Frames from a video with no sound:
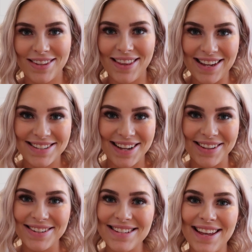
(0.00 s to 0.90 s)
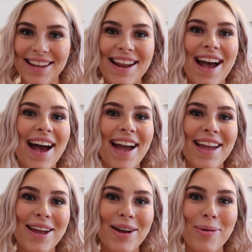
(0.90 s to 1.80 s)
Like Skylar said, I
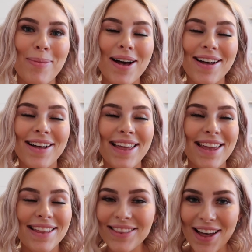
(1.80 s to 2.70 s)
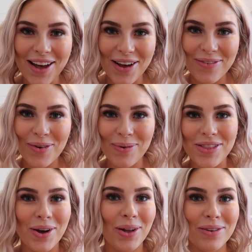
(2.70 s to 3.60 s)
am in love
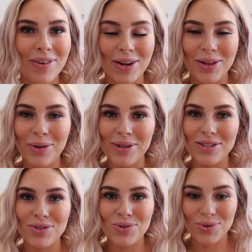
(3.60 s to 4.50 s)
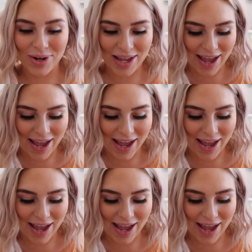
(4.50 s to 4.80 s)
with all of Ana Luisa's jewelry.